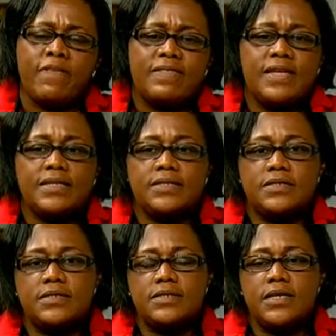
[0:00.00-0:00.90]
not to
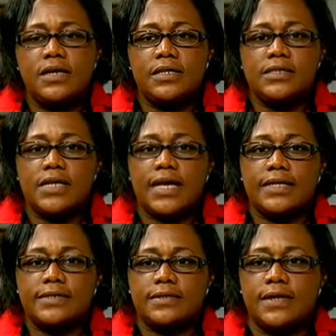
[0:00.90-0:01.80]
see us
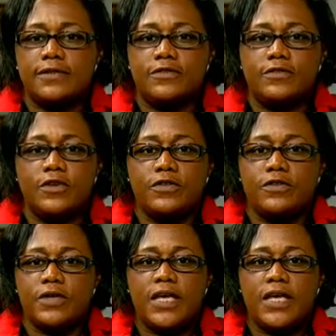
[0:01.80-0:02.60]
as just